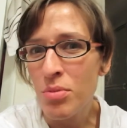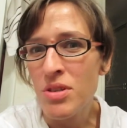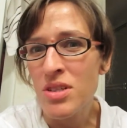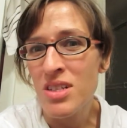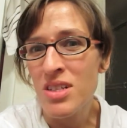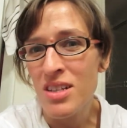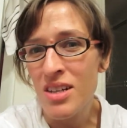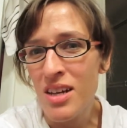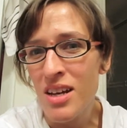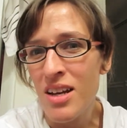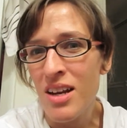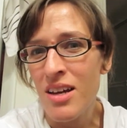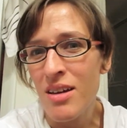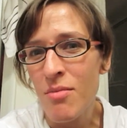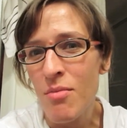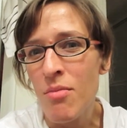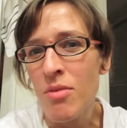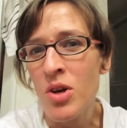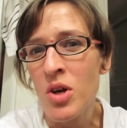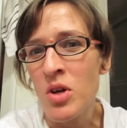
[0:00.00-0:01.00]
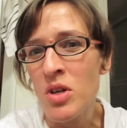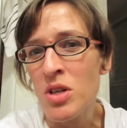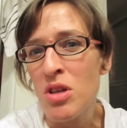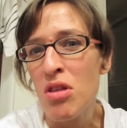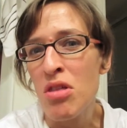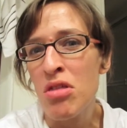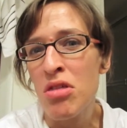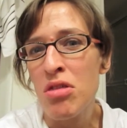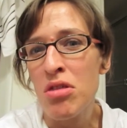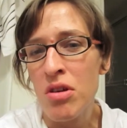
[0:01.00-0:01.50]
but tonight I am going to
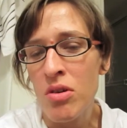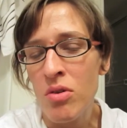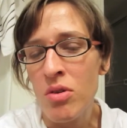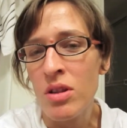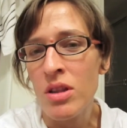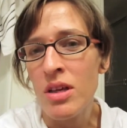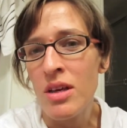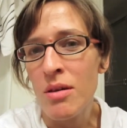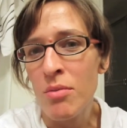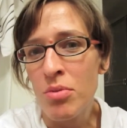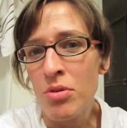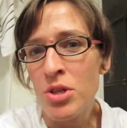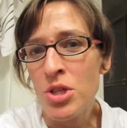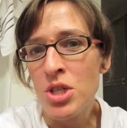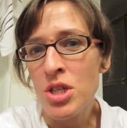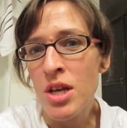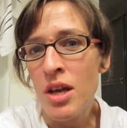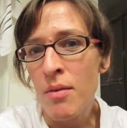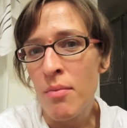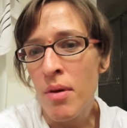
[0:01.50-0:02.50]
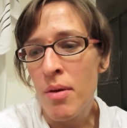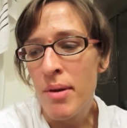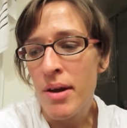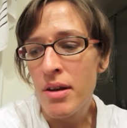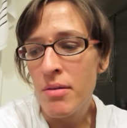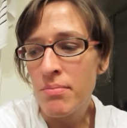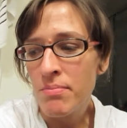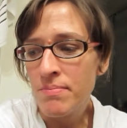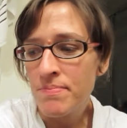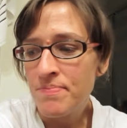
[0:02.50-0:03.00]
thoroughly appreciate my
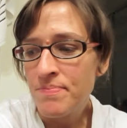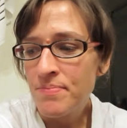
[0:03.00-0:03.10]
bed.